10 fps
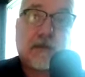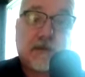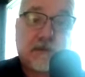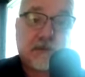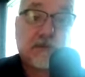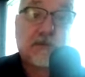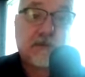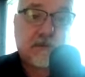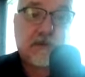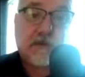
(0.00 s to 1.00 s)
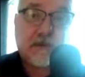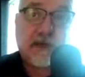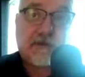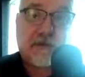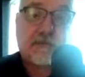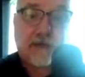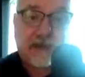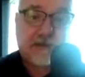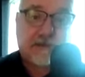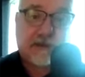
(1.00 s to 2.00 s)
the truth is we do have a
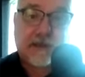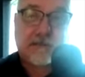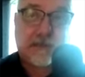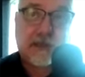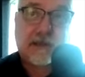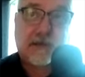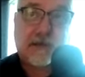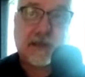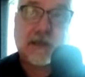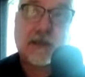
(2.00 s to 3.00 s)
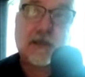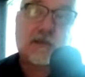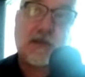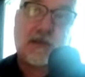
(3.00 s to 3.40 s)
baseline mindset. We